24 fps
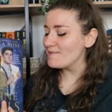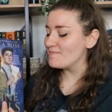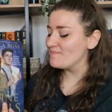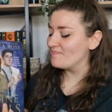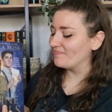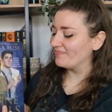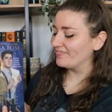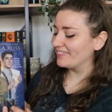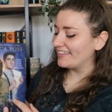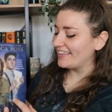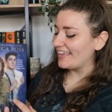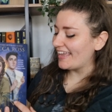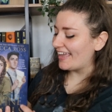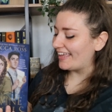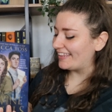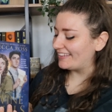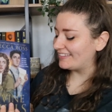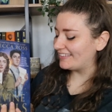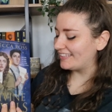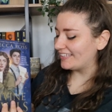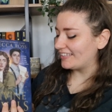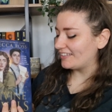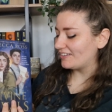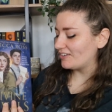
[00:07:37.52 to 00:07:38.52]
um, yeah,
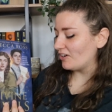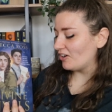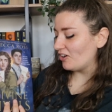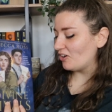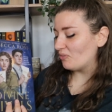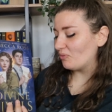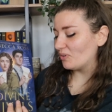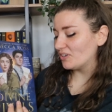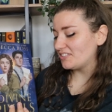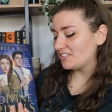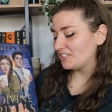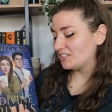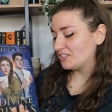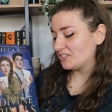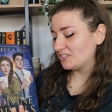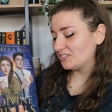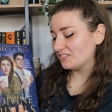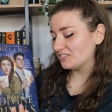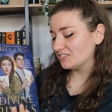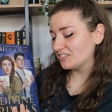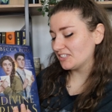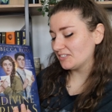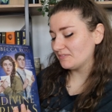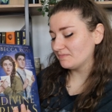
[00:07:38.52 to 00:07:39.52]
the, oh, what's it
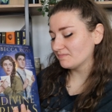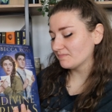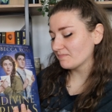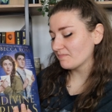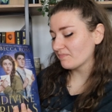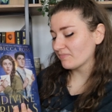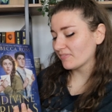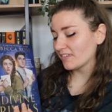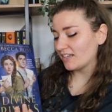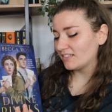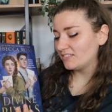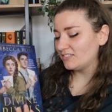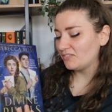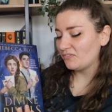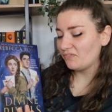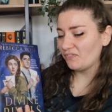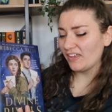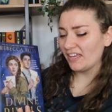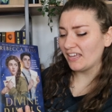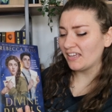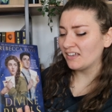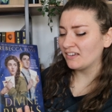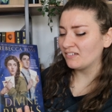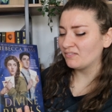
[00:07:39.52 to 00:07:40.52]
called? The
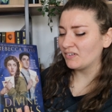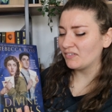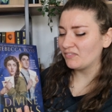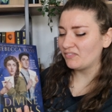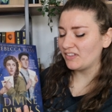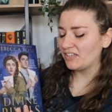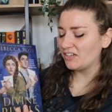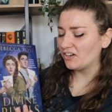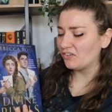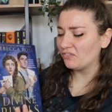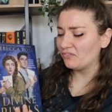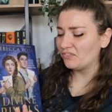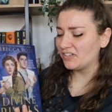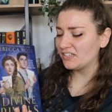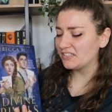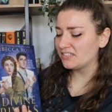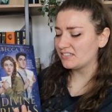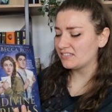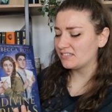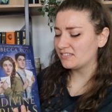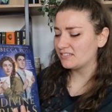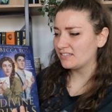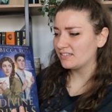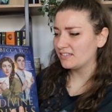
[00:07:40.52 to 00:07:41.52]
thing with the
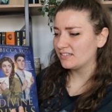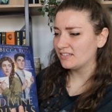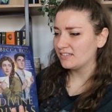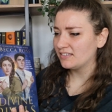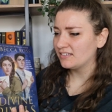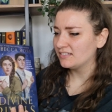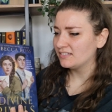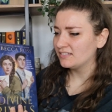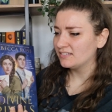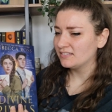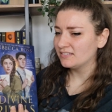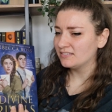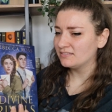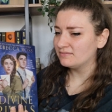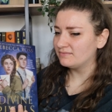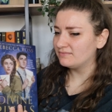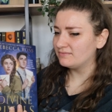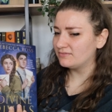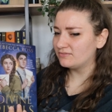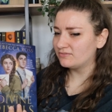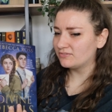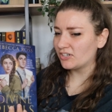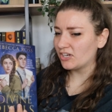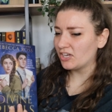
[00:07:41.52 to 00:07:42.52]
office
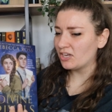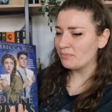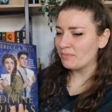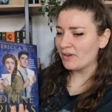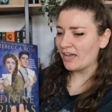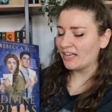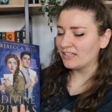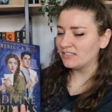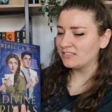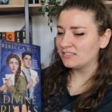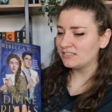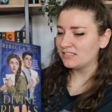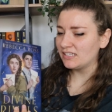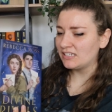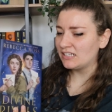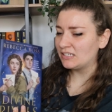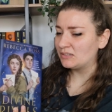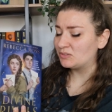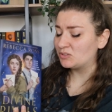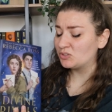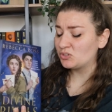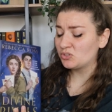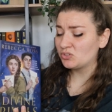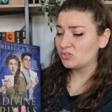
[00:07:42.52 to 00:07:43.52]
romance and
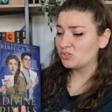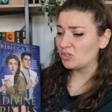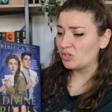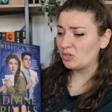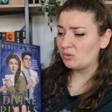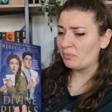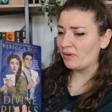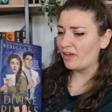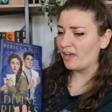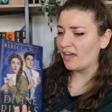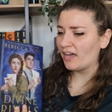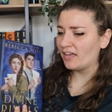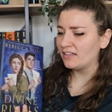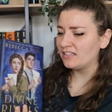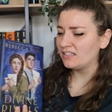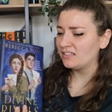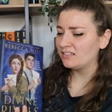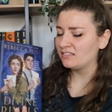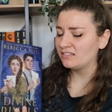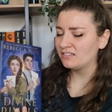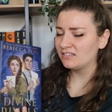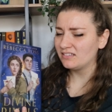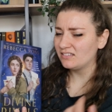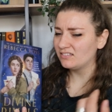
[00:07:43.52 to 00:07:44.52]
it was so bad
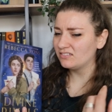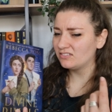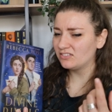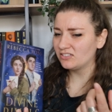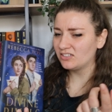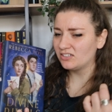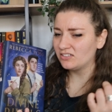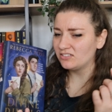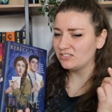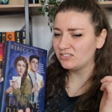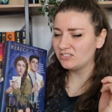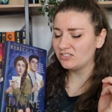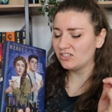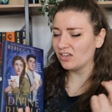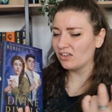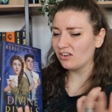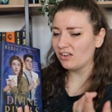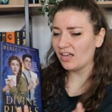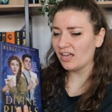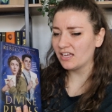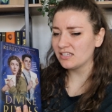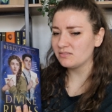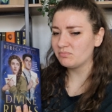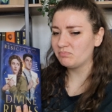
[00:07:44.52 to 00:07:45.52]
and the
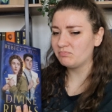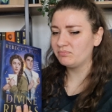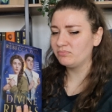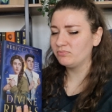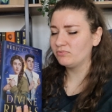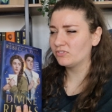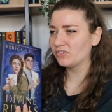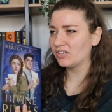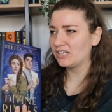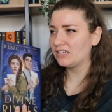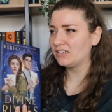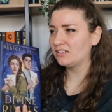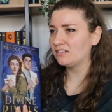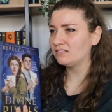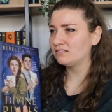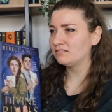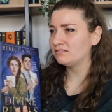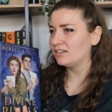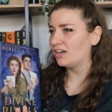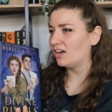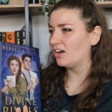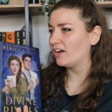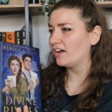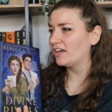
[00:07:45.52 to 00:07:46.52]
girl has
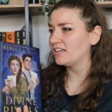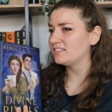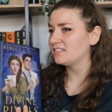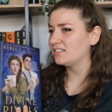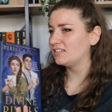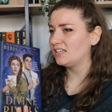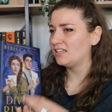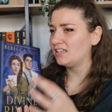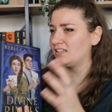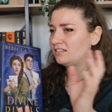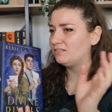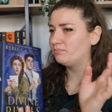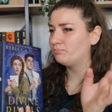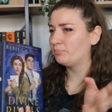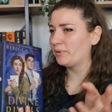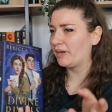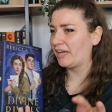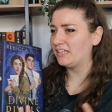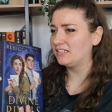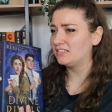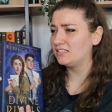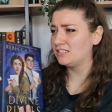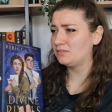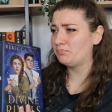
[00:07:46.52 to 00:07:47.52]
green eyes and he
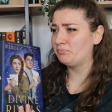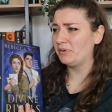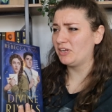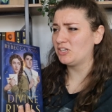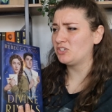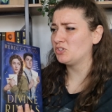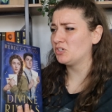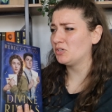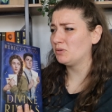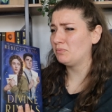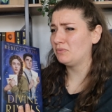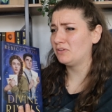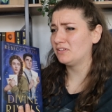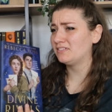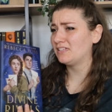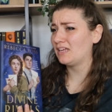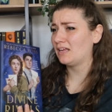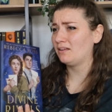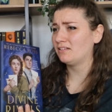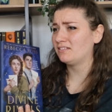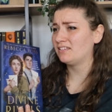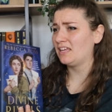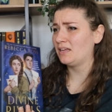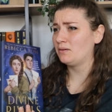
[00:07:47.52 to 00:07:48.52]
paints his bedroom in the
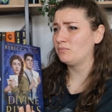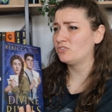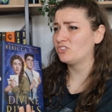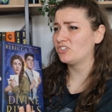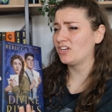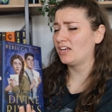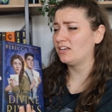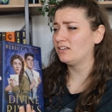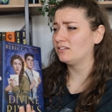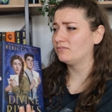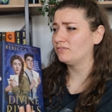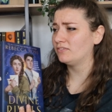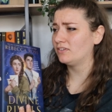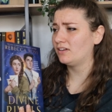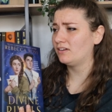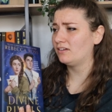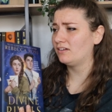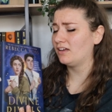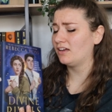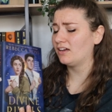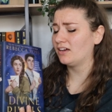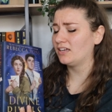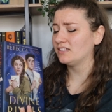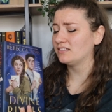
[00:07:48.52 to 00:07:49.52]
same shade of her
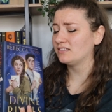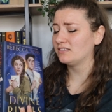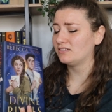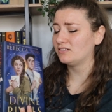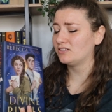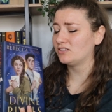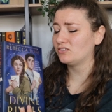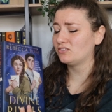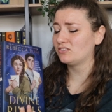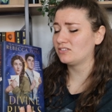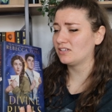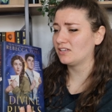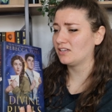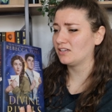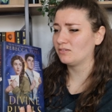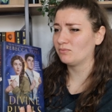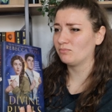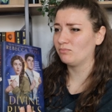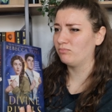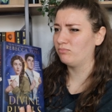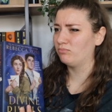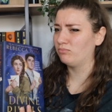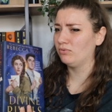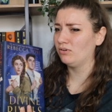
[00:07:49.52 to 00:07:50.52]
eyes and just
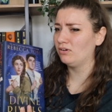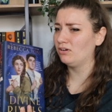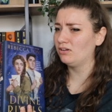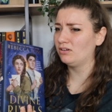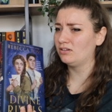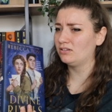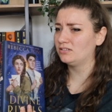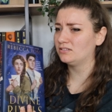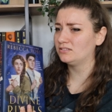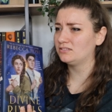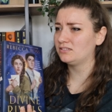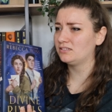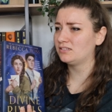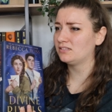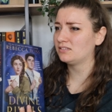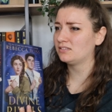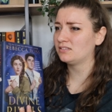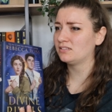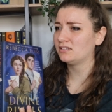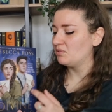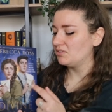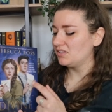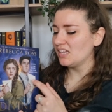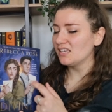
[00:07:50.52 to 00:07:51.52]
like, what?
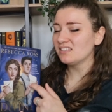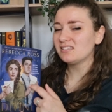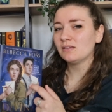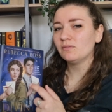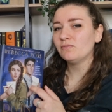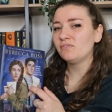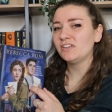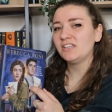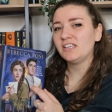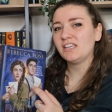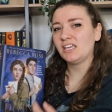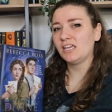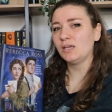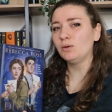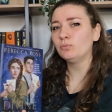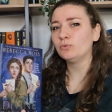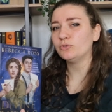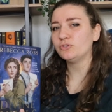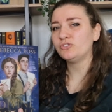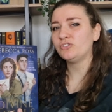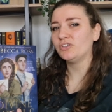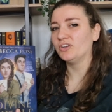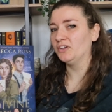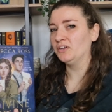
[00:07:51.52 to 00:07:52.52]
But that's something he
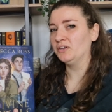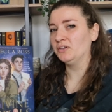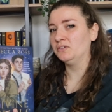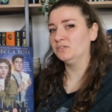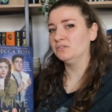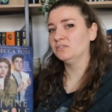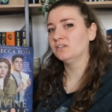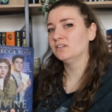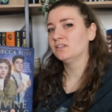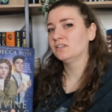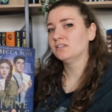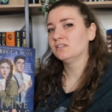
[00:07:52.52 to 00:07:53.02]
would do.